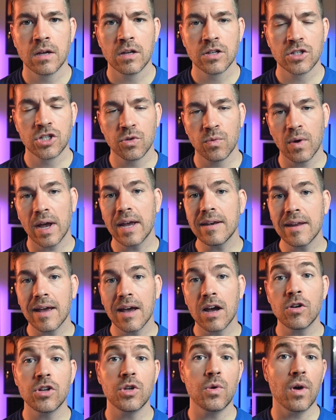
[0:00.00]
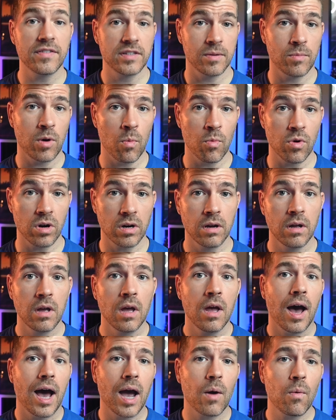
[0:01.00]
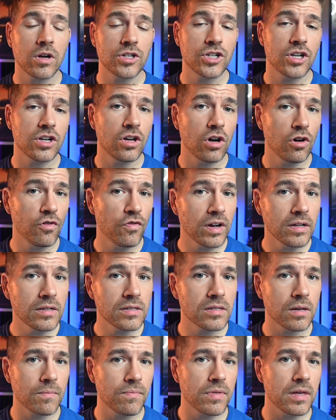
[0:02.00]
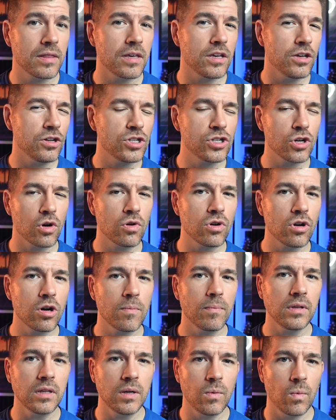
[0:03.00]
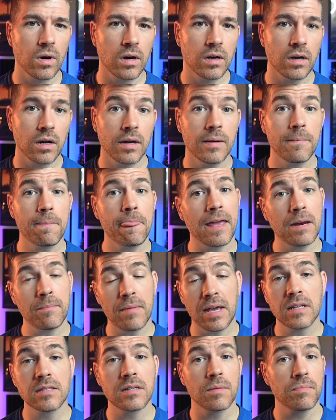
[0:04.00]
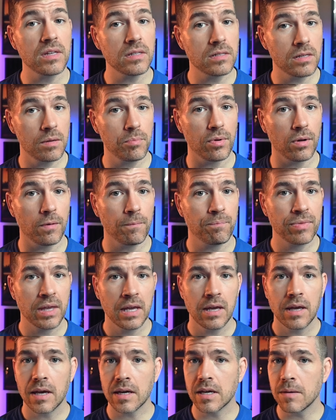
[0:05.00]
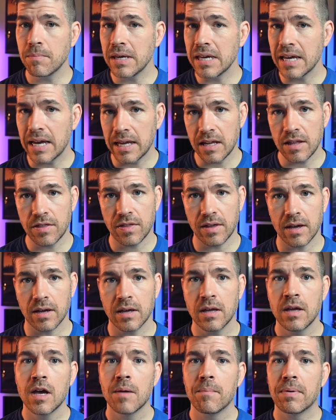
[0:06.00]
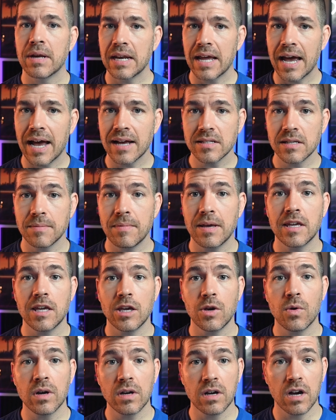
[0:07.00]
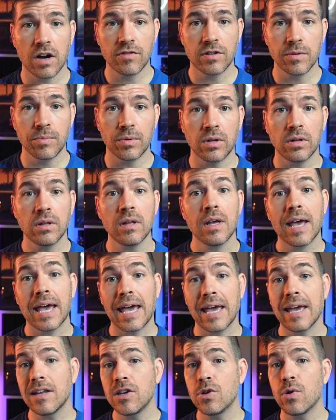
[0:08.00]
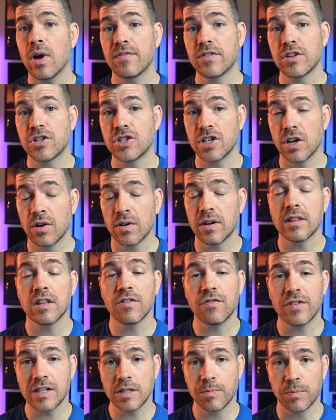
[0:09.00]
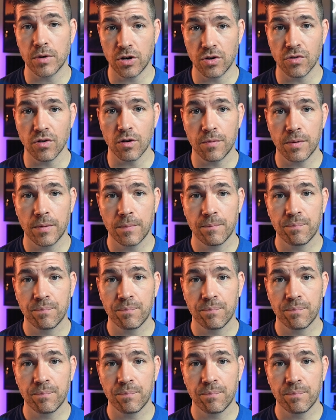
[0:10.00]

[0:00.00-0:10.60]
So right now you have some homework. I want you to go find something that you don't normally work on and make something simple. It can be anything, but it has to make you uncomfortable and you have to share it in the Facebook group.